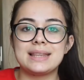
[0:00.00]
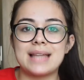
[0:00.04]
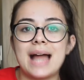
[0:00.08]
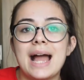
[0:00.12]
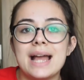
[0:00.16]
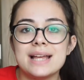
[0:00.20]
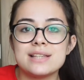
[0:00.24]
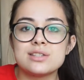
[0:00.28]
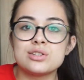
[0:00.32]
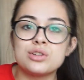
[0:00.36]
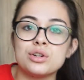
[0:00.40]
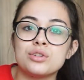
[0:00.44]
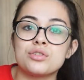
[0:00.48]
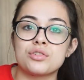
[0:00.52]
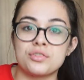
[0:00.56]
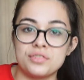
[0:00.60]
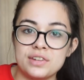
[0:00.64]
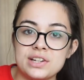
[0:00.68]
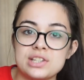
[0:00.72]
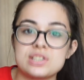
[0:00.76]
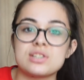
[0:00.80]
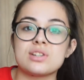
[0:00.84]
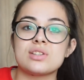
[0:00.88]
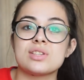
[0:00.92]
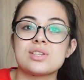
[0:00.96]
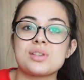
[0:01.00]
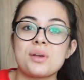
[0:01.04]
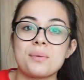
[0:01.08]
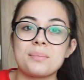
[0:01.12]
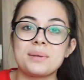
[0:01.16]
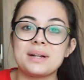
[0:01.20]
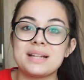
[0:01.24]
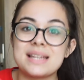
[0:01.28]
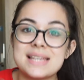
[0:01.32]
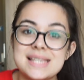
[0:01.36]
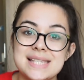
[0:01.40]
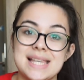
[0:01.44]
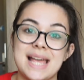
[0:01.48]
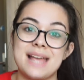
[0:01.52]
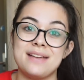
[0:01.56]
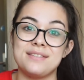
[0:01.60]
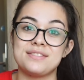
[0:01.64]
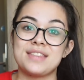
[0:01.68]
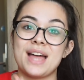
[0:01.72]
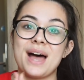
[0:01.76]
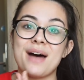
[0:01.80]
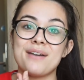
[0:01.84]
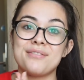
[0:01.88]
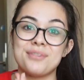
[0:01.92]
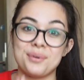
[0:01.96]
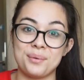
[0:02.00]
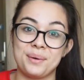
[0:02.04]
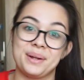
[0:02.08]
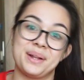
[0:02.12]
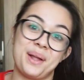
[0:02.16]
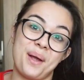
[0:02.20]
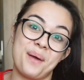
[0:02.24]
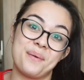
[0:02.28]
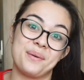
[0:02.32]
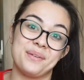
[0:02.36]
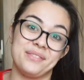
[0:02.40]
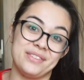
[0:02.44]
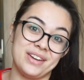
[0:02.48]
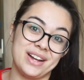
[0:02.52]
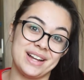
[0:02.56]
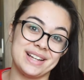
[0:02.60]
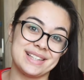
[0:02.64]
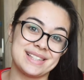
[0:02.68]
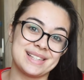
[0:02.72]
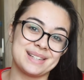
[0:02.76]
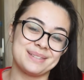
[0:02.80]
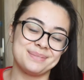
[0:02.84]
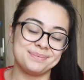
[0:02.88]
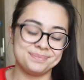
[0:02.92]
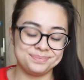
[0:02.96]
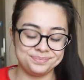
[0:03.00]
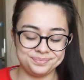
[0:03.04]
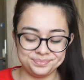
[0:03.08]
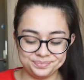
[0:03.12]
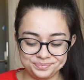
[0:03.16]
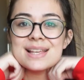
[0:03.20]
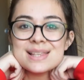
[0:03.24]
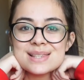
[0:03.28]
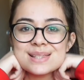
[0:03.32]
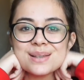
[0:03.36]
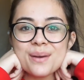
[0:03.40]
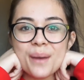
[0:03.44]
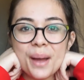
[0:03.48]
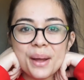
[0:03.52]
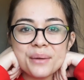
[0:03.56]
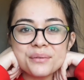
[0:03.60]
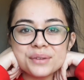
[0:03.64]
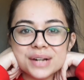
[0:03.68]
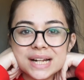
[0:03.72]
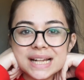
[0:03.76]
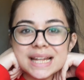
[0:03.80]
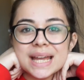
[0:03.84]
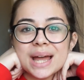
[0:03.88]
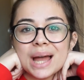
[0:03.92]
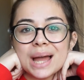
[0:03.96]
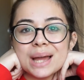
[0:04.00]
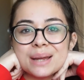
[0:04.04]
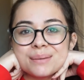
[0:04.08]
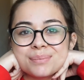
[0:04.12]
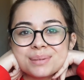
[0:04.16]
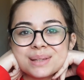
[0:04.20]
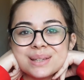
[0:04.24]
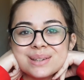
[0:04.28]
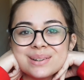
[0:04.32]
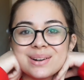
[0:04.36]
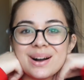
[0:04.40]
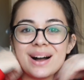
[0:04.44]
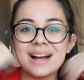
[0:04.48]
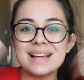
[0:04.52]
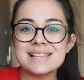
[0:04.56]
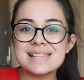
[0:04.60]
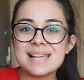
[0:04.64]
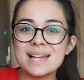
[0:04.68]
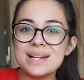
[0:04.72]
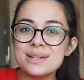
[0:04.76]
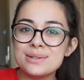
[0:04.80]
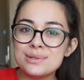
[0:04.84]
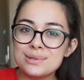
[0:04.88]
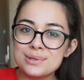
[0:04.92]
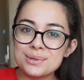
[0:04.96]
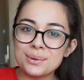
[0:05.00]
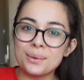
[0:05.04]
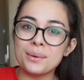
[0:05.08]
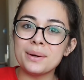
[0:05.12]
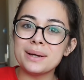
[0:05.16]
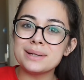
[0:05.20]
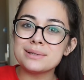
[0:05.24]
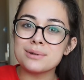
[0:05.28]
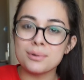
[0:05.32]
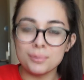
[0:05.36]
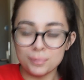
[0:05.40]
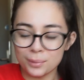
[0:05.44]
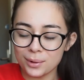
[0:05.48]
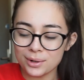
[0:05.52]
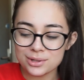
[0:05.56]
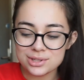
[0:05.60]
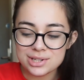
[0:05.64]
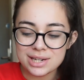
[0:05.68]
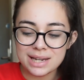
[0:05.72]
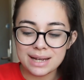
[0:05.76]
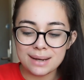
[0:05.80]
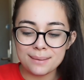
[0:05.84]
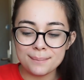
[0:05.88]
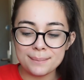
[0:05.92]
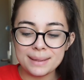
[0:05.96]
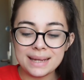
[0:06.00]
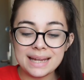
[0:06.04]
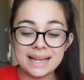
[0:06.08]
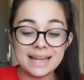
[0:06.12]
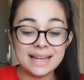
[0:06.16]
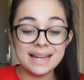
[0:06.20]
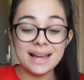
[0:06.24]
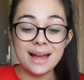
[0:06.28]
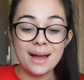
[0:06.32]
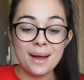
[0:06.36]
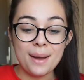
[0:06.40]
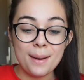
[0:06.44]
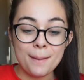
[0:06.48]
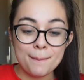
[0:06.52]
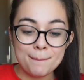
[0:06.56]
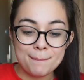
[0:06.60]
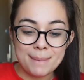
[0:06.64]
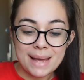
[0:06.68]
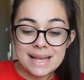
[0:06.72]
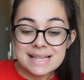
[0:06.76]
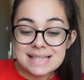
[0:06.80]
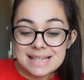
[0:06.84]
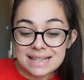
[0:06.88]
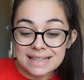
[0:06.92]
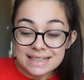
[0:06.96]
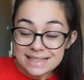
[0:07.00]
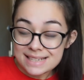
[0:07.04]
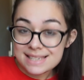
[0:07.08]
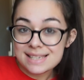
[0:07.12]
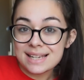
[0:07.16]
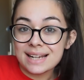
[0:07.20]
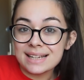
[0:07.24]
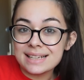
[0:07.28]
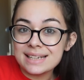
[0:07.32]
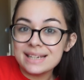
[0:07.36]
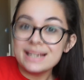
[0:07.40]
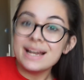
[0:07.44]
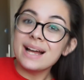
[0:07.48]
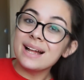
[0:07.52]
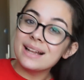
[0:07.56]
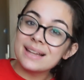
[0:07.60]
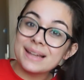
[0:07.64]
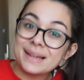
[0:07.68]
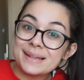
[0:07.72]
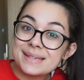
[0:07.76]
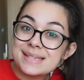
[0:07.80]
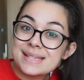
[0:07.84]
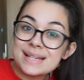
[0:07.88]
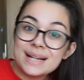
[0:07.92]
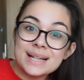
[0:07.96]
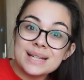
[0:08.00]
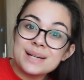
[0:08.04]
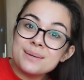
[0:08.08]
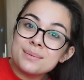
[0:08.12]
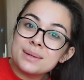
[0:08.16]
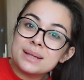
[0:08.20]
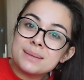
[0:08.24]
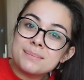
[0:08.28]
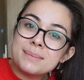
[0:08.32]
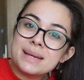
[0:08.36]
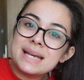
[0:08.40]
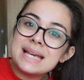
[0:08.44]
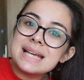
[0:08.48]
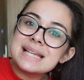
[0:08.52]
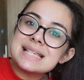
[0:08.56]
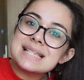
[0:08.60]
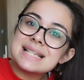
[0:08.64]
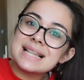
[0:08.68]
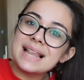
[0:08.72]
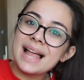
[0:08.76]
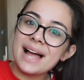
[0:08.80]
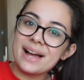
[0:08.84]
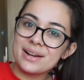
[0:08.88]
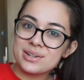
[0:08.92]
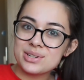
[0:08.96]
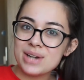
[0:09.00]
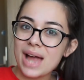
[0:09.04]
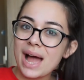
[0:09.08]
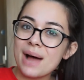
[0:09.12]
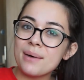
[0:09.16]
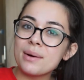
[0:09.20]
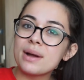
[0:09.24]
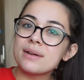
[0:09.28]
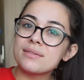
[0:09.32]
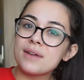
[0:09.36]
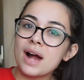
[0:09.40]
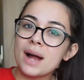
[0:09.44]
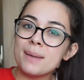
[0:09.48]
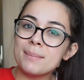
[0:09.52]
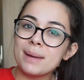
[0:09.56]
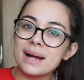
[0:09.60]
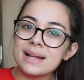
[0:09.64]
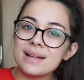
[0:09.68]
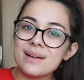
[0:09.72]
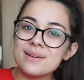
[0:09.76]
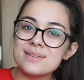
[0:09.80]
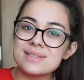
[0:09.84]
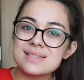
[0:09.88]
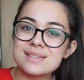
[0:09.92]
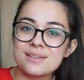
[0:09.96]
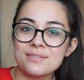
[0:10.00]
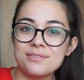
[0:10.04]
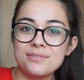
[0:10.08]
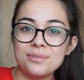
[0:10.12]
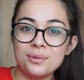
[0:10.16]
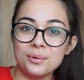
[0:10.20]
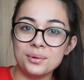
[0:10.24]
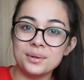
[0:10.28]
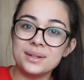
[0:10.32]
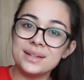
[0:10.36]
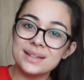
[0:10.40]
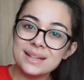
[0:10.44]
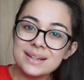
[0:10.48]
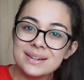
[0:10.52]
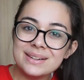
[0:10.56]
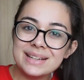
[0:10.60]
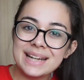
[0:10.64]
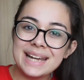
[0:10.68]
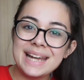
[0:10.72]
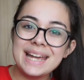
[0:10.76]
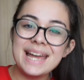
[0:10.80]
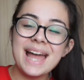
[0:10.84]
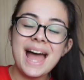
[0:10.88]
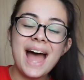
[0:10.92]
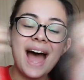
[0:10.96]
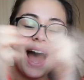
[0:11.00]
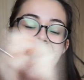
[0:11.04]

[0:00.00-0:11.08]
that is good revision, so I'm going to save that for when I revise. So I really hope you guys enjoyed watching me basically study, a little study with me slash how I write my notes for uni.